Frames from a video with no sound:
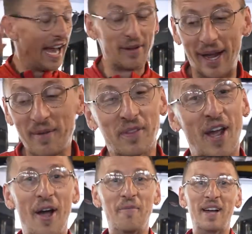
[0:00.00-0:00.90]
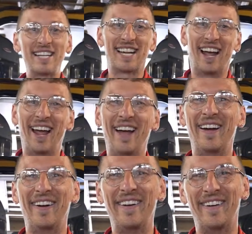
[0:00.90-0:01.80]
Anyway,
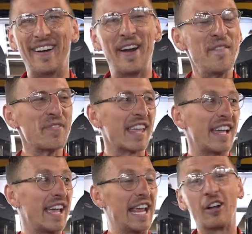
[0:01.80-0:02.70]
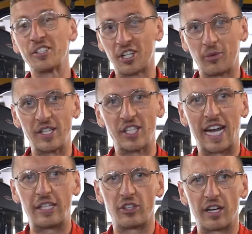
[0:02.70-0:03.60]
so in answer to the question,
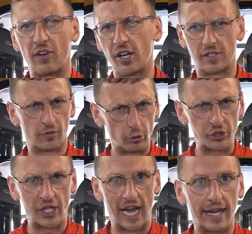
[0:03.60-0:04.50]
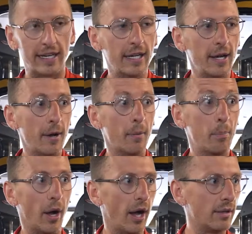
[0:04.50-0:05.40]
can you train fasted? Of course you can,
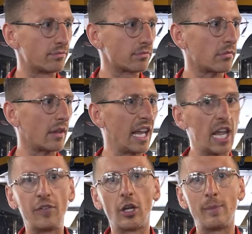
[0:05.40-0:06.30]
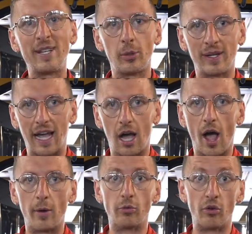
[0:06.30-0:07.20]
but if you're going to be doing that,
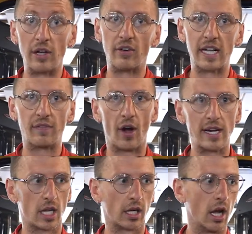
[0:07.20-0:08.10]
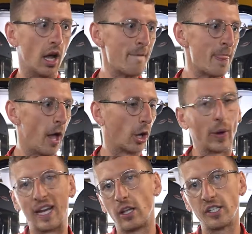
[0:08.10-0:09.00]
I would really advise like a
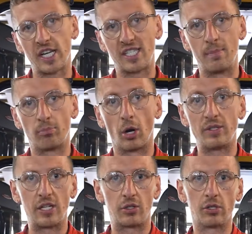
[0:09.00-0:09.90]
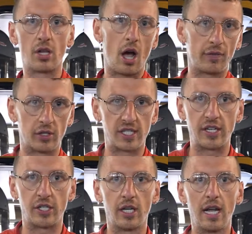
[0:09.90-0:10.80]
quicker digesting protein source after your
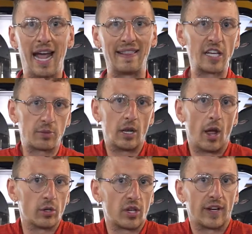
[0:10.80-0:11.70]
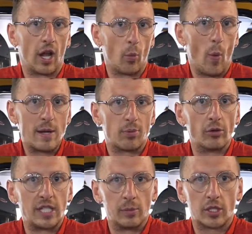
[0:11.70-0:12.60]
session, and that's when like something like whey
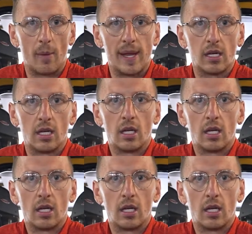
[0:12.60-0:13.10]
protein would come in.